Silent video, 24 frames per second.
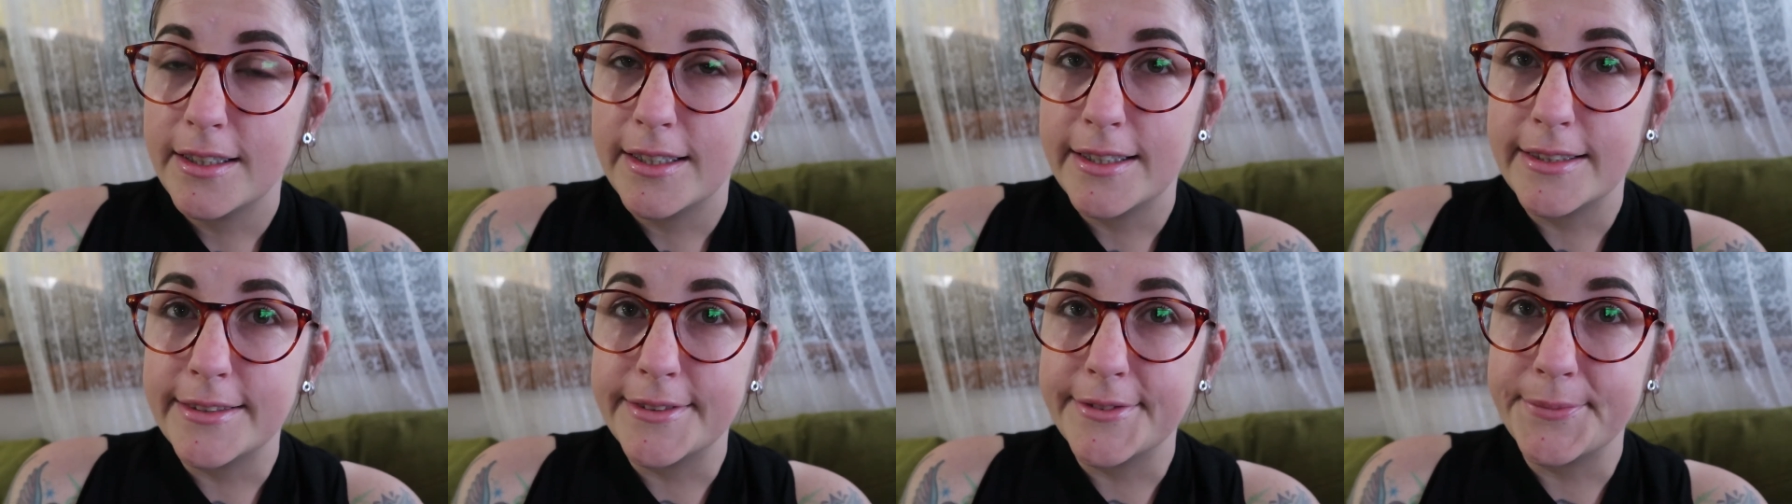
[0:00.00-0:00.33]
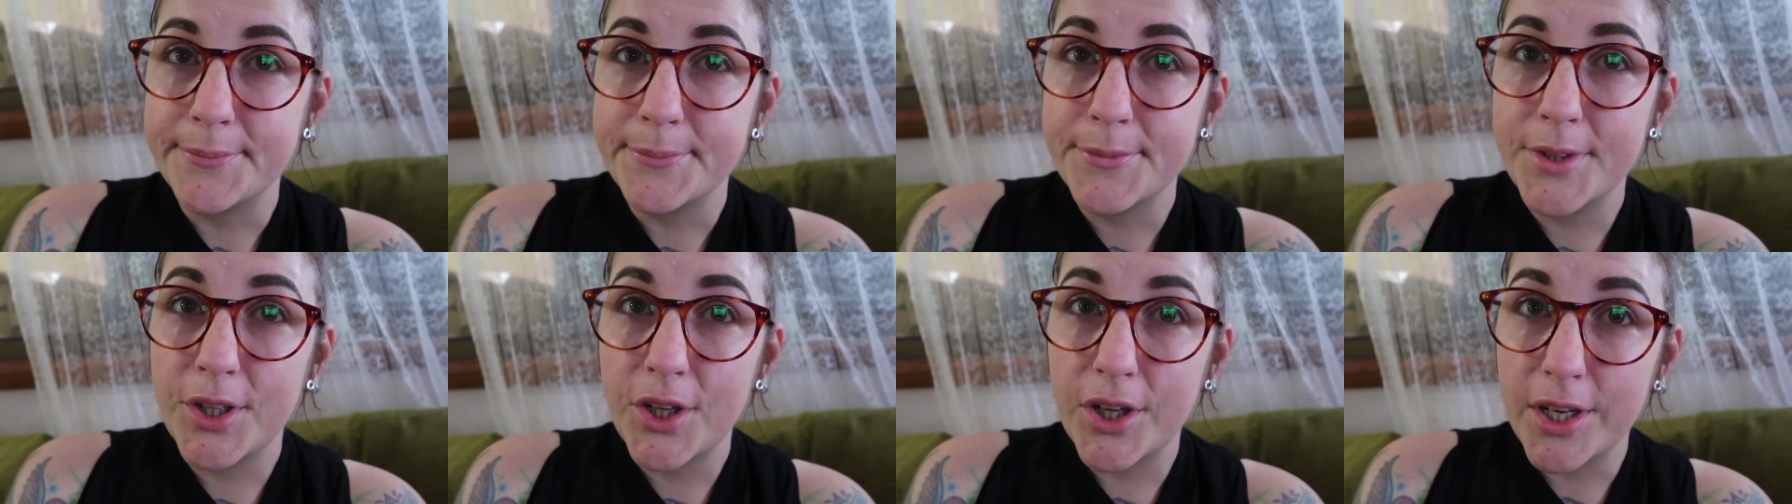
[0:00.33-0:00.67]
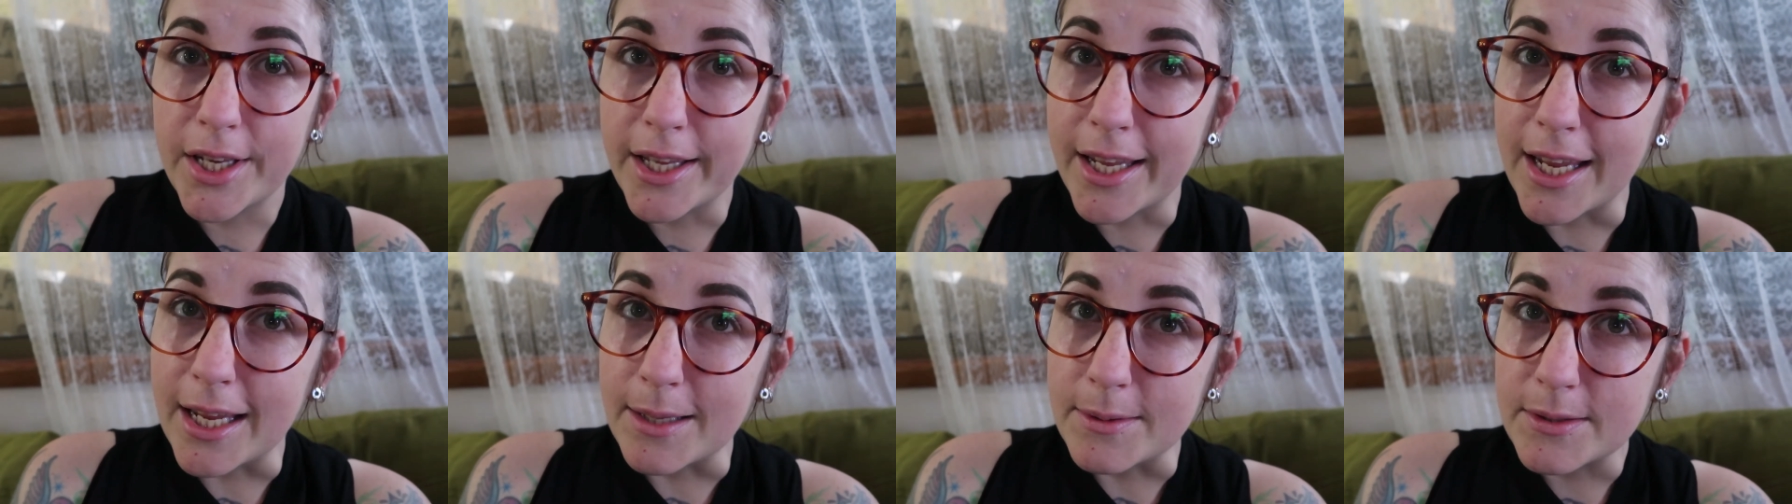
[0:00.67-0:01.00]
um,
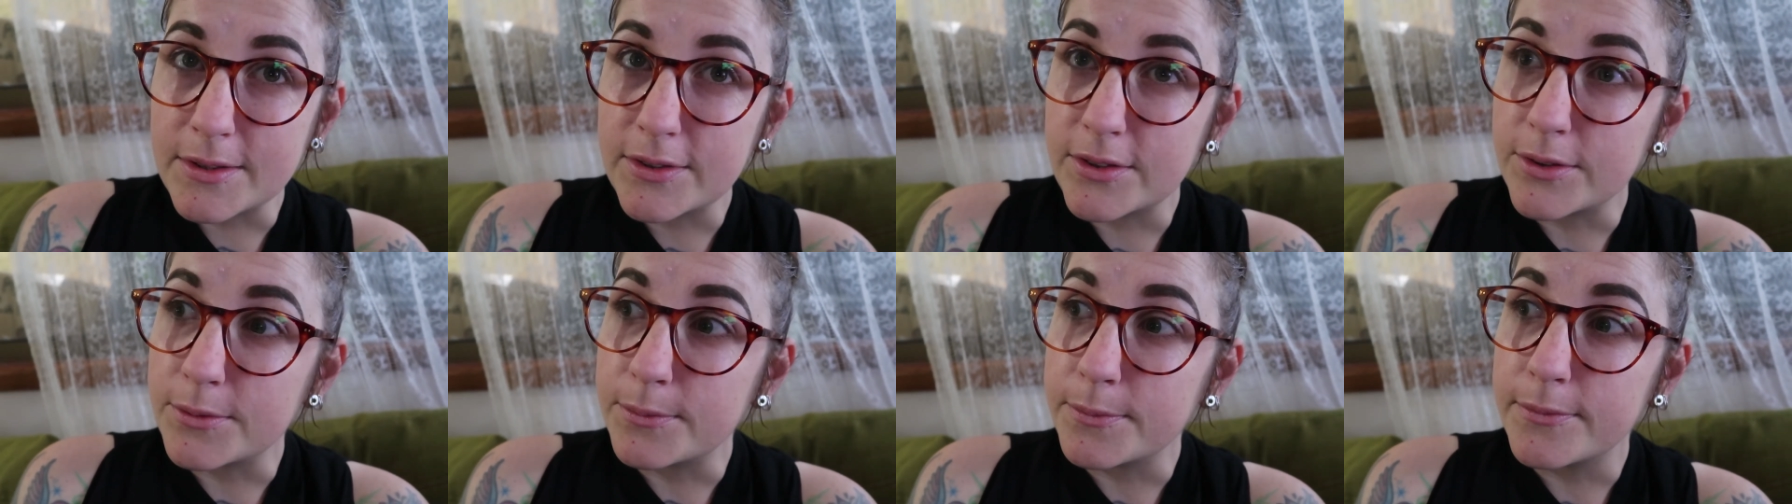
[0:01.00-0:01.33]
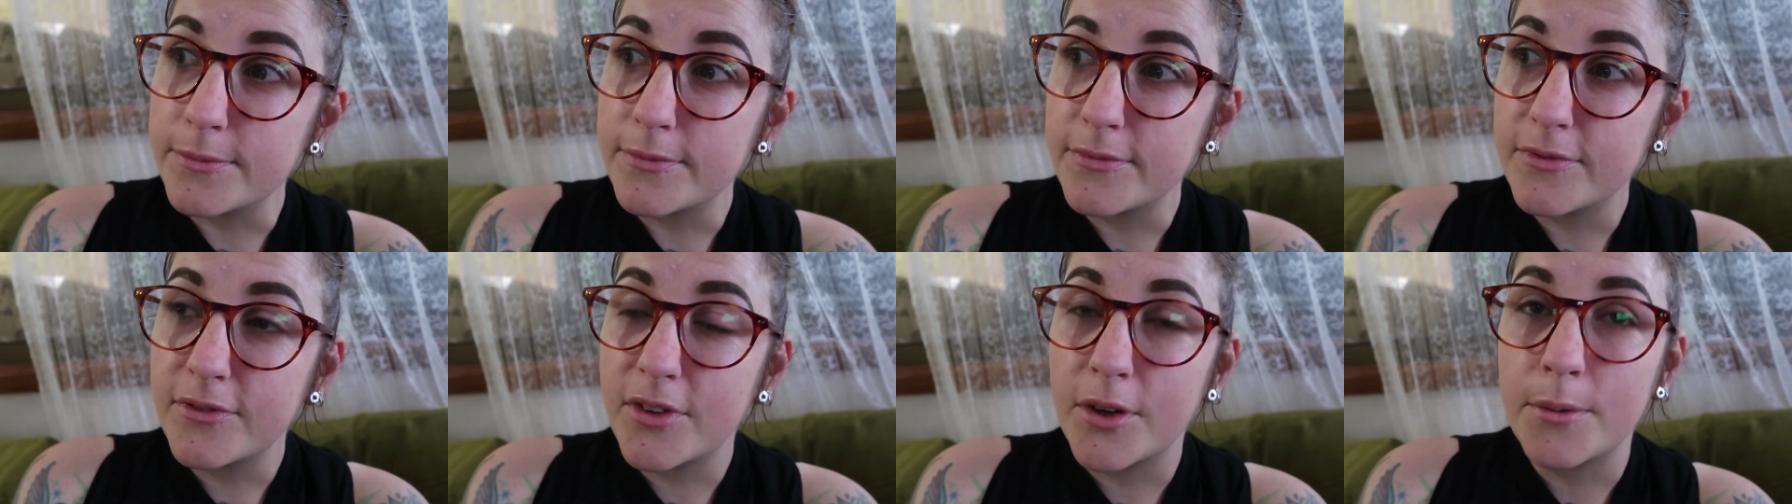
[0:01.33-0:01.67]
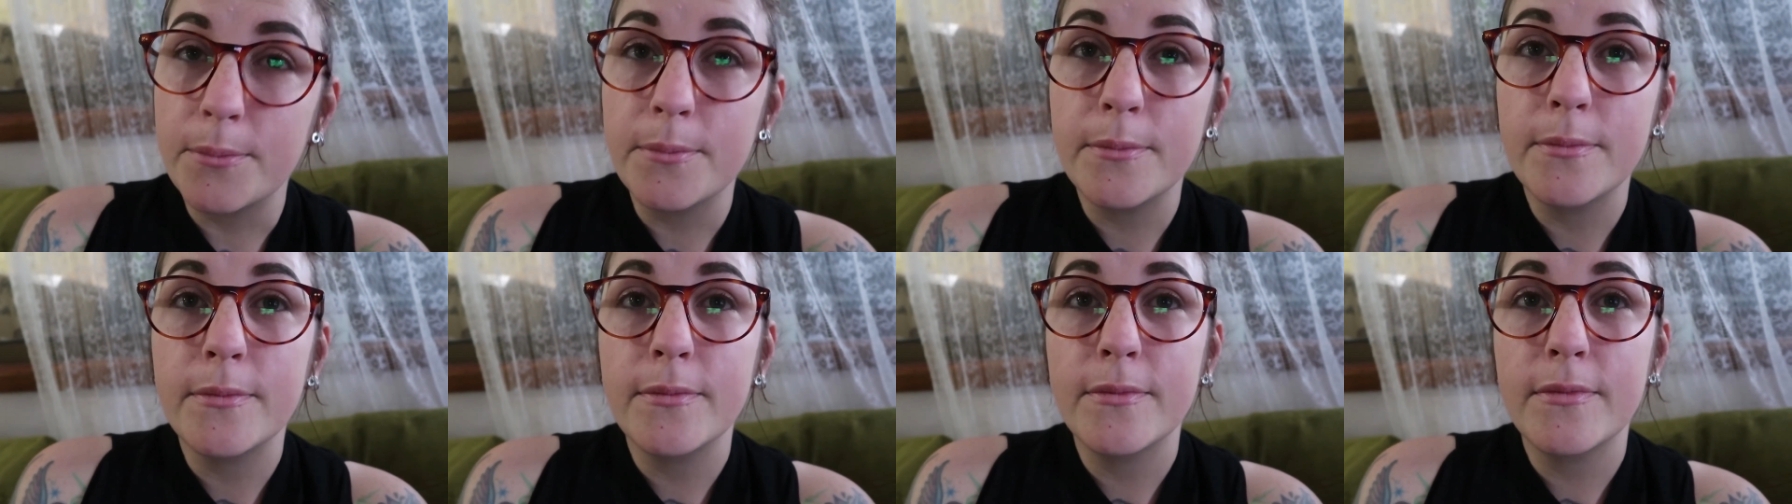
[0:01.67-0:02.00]
learning heaps from,
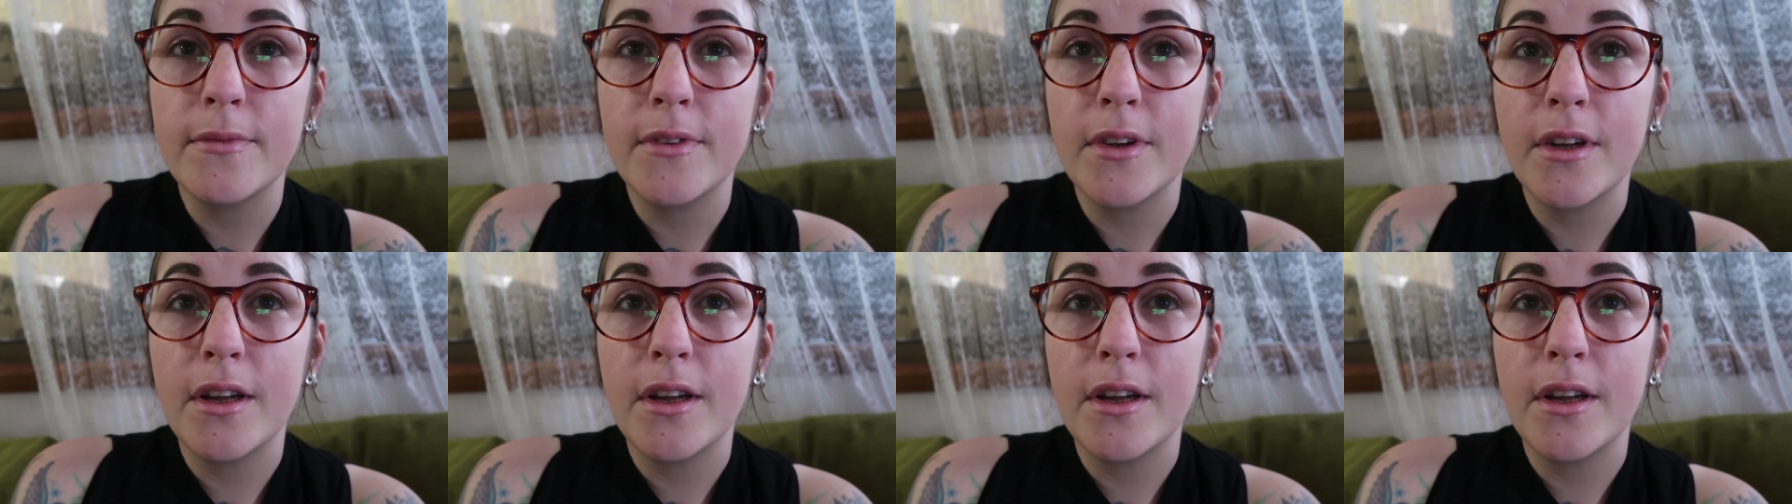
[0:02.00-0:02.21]
from